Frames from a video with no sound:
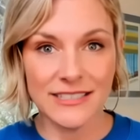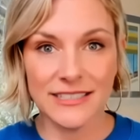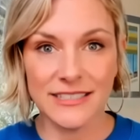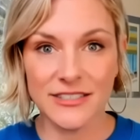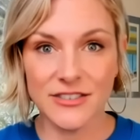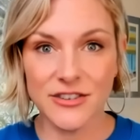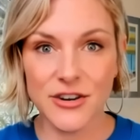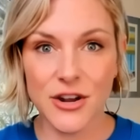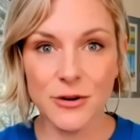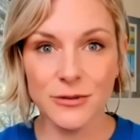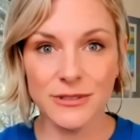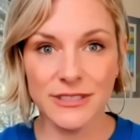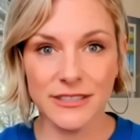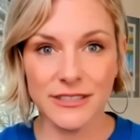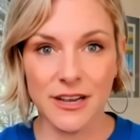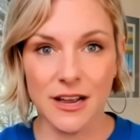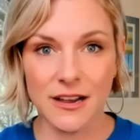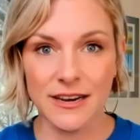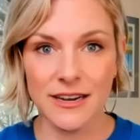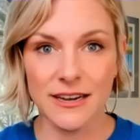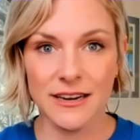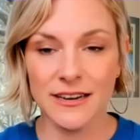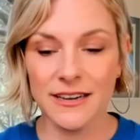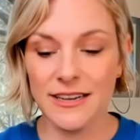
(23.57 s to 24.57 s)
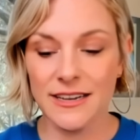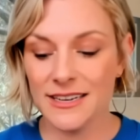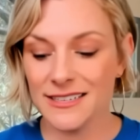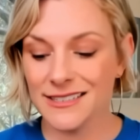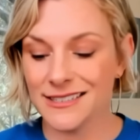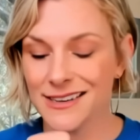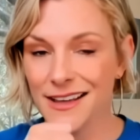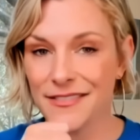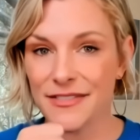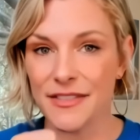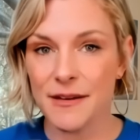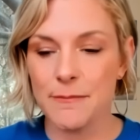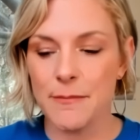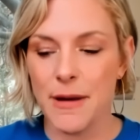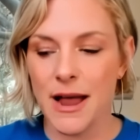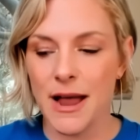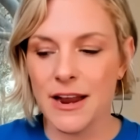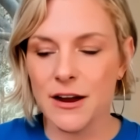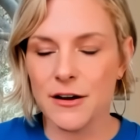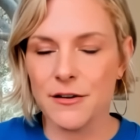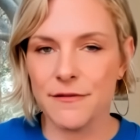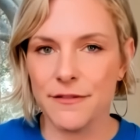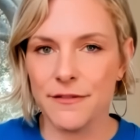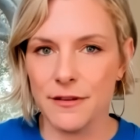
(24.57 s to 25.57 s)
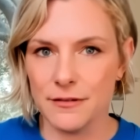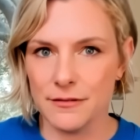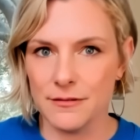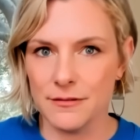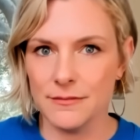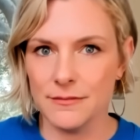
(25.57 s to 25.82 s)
his notes on it. He's got the microphone,